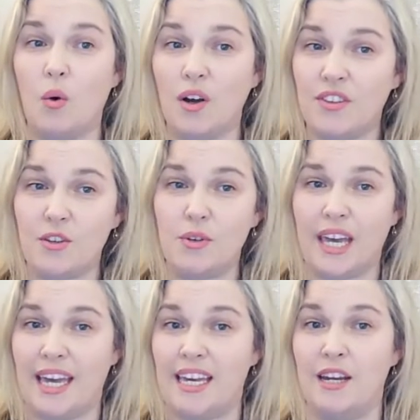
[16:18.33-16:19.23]
what the
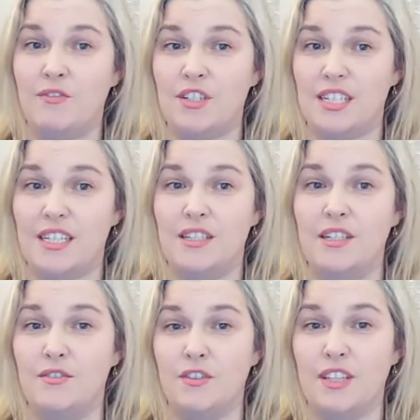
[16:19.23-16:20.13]
UK ever did
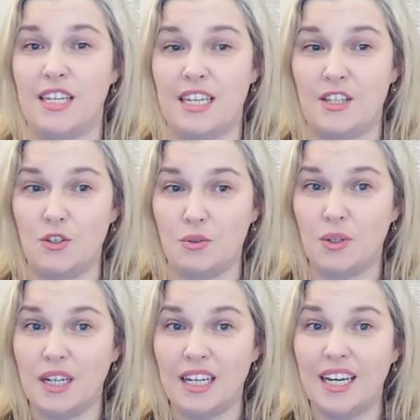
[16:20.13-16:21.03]
for the
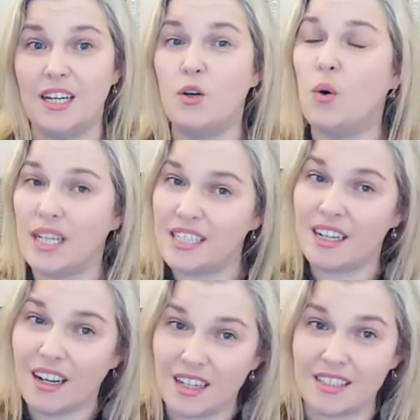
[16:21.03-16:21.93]
EU. Quite a
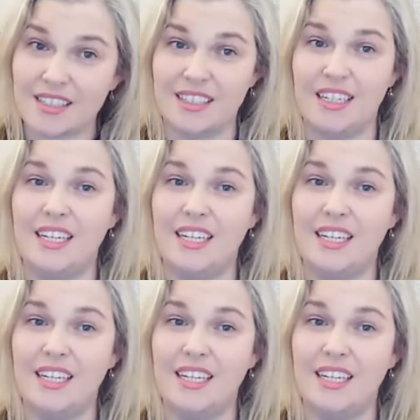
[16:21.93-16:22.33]
lot.